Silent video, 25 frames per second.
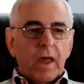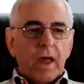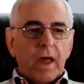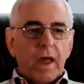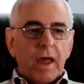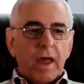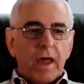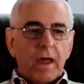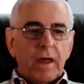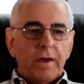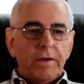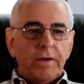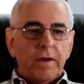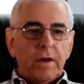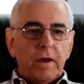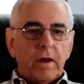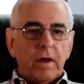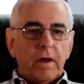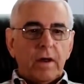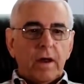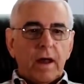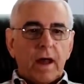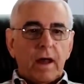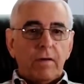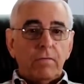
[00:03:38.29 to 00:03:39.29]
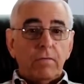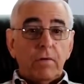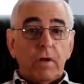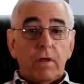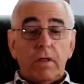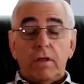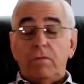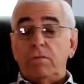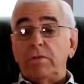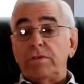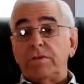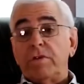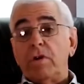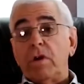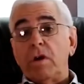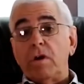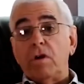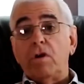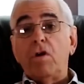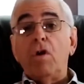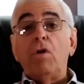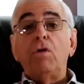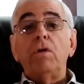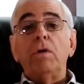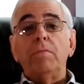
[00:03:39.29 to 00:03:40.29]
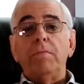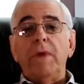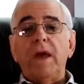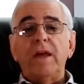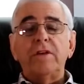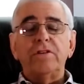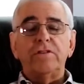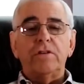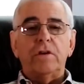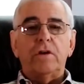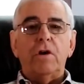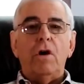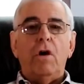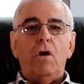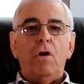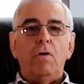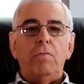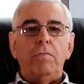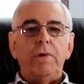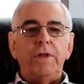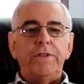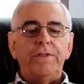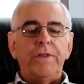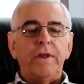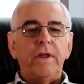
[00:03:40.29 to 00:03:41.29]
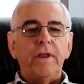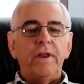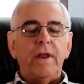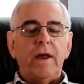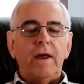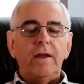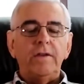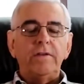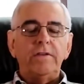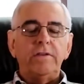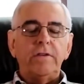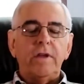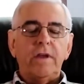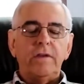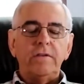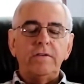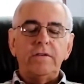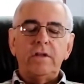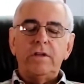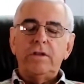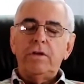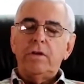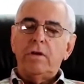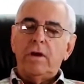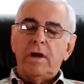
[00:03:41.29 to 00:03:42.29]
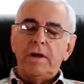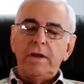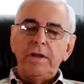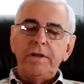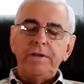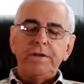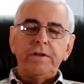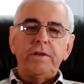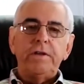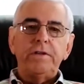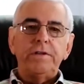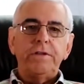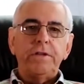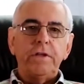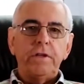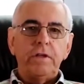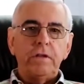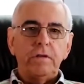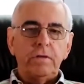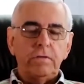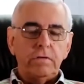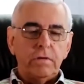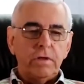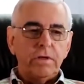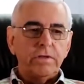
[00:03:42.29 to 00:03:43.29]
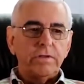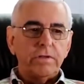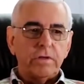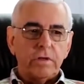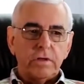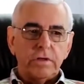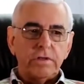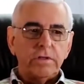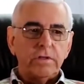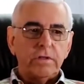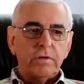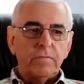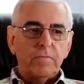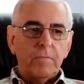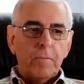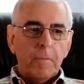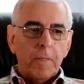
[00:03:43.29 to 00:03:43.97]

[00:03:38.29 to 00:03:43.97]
And I really was going to go to Mexico, but then I said, you know, I need to continue to research.